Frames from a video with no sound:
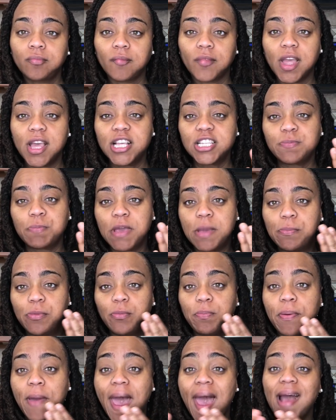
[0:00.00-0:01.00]
it's people
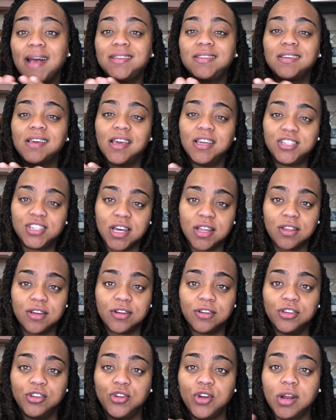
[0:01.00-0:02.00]
passing each other.
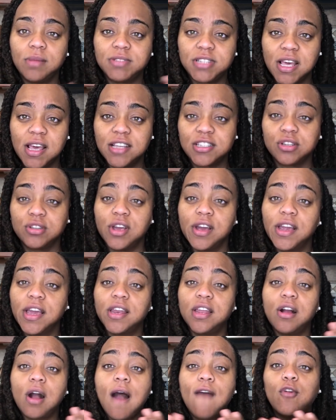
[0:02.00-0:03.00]
You know what I'm saying? So they're
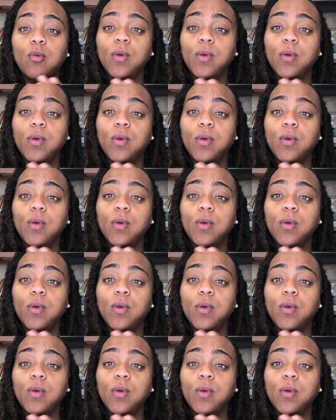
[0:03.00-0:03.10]
getting off and